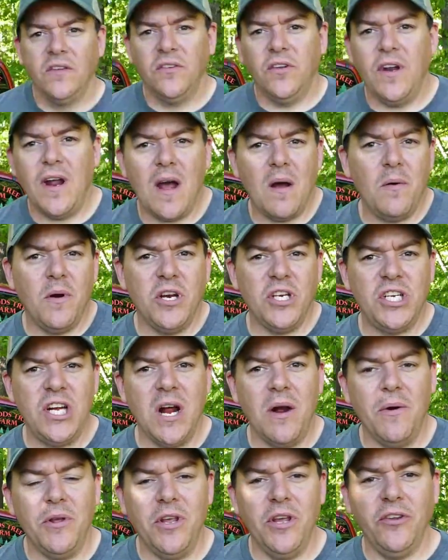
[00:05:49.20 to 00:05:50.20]
So now I want to
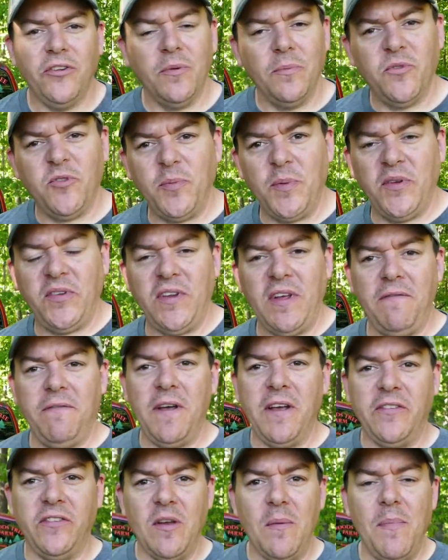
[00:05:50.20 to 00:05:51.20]
share with you some
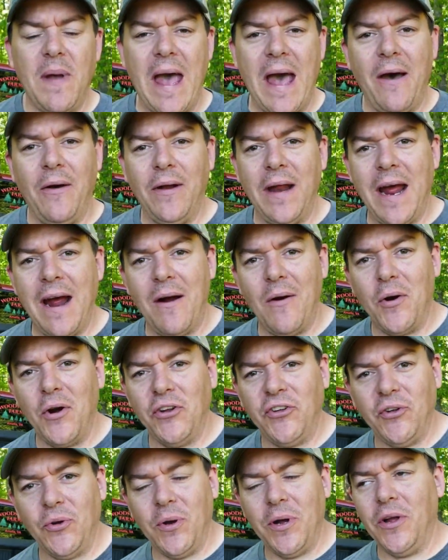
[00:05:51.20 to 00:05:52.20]
specifics about our
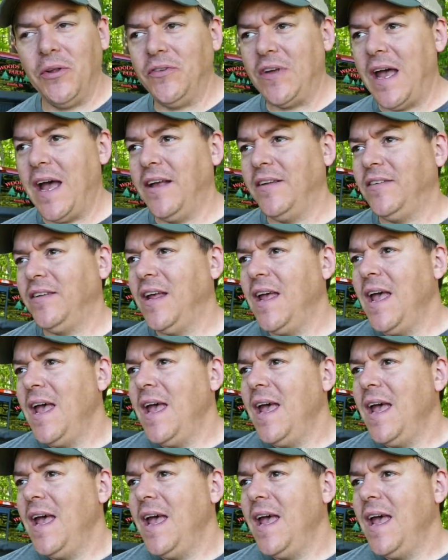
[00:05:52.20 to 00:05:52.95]
soil test.